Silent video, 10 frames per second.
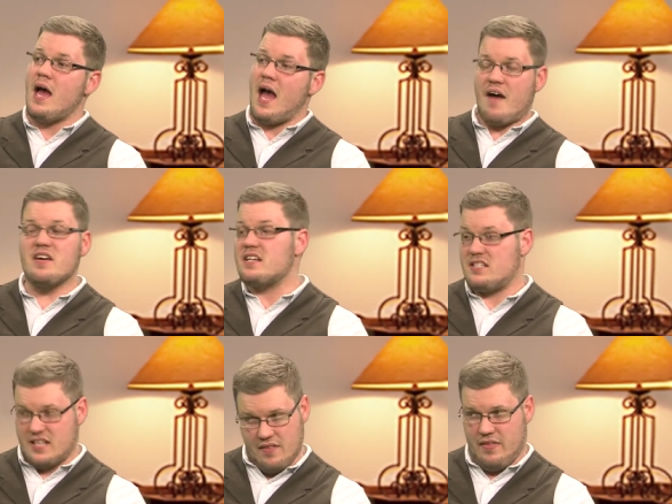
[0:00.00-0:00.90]
Having
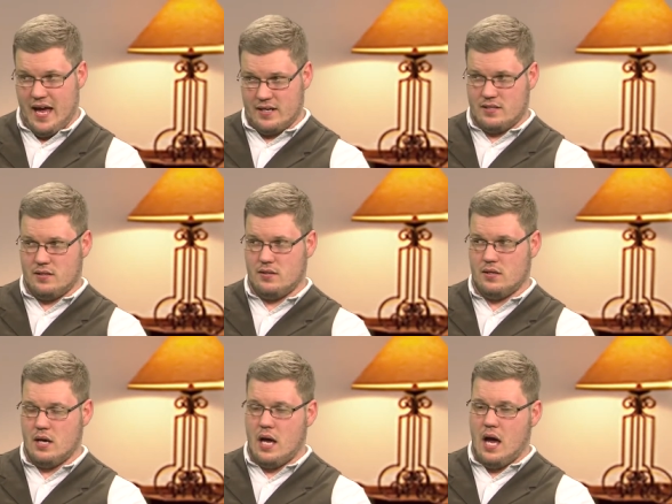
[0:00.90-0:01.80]
said that,
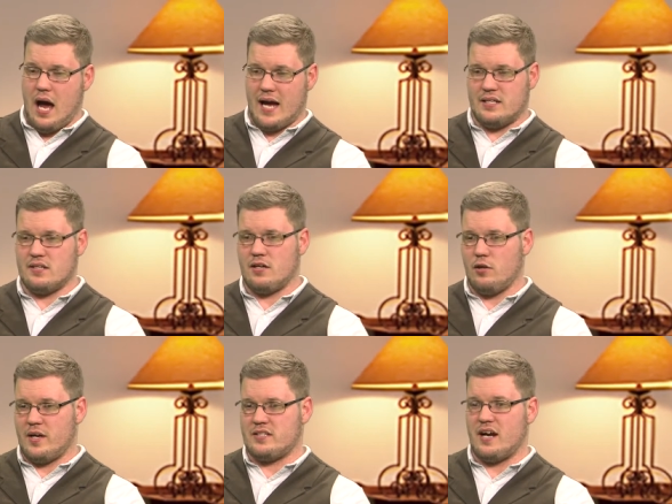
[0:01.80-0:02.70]
I did tell
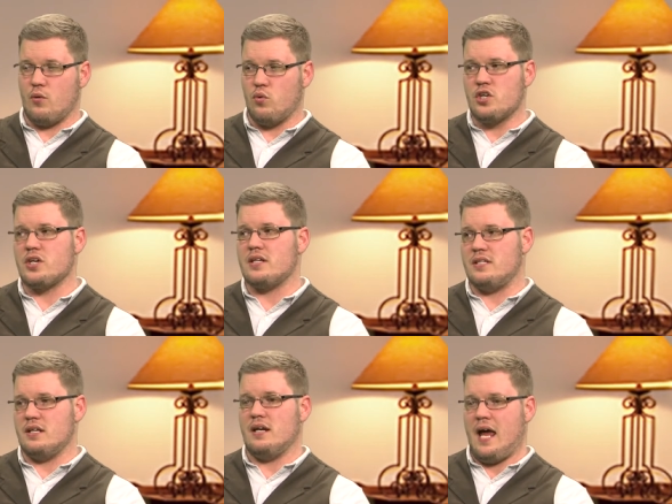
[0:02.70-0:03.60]
them, I said, I wish I
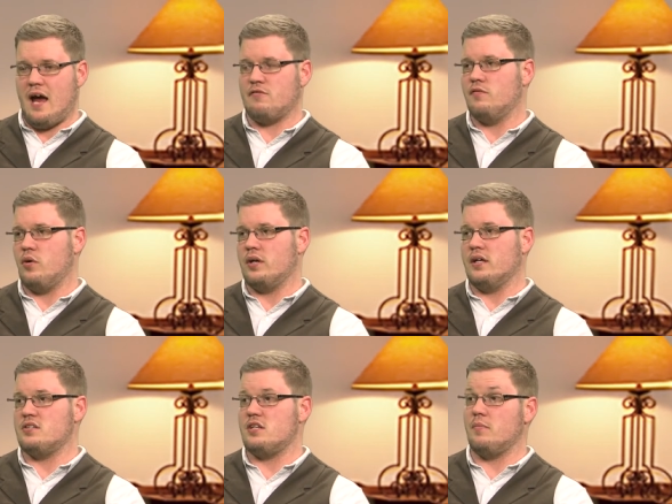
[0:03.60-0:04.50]
didn't have to vote
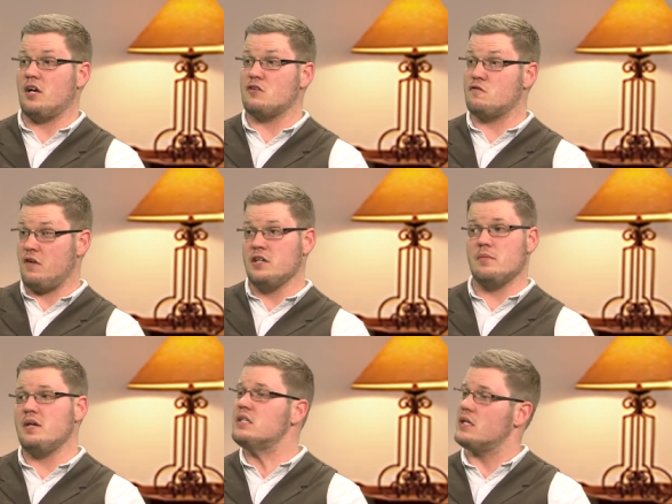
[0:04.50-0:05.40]
against it, because
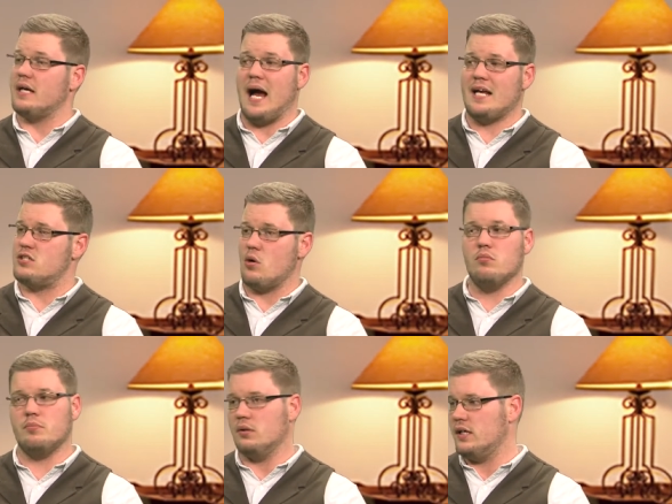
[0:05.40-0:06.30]
fundamentally, I
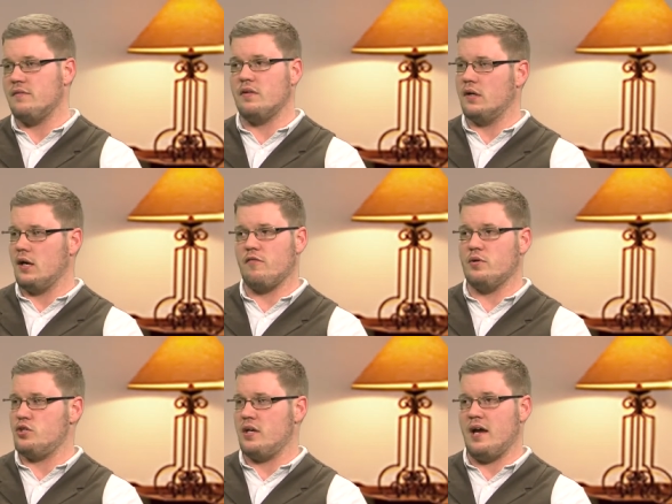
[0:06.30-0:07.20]
don't believe that the
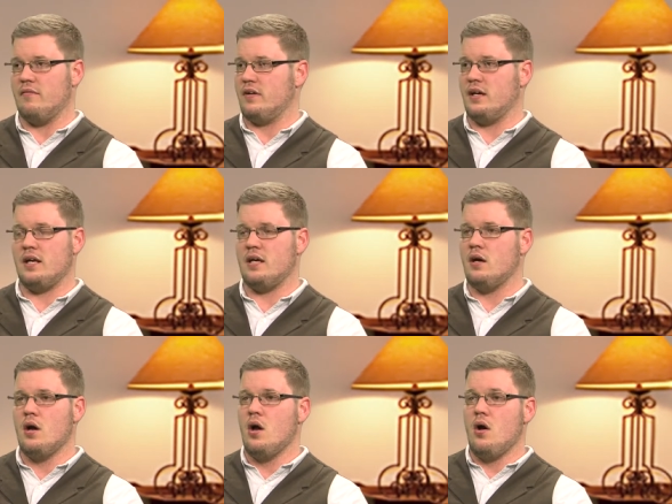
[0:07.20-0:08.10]
government should have any
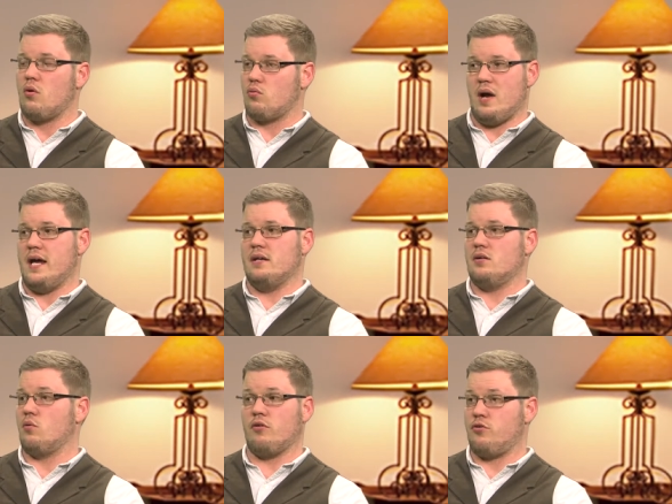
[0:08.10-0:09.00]
right,
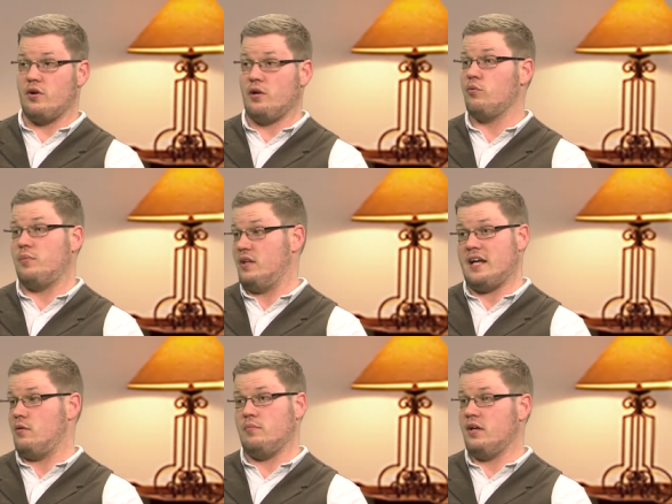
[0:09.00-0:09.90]
or don't, I
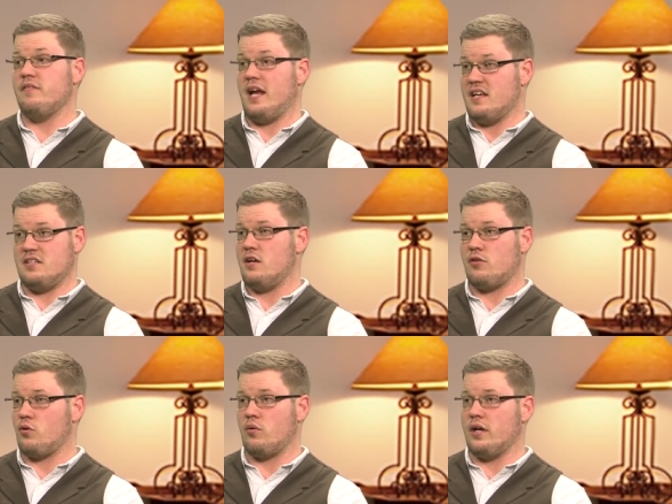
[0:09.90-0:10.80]
don't believe it has any
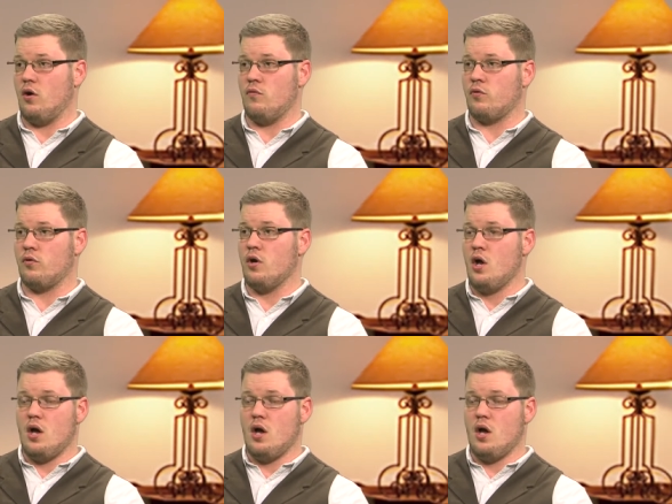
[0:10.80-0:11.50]
authority over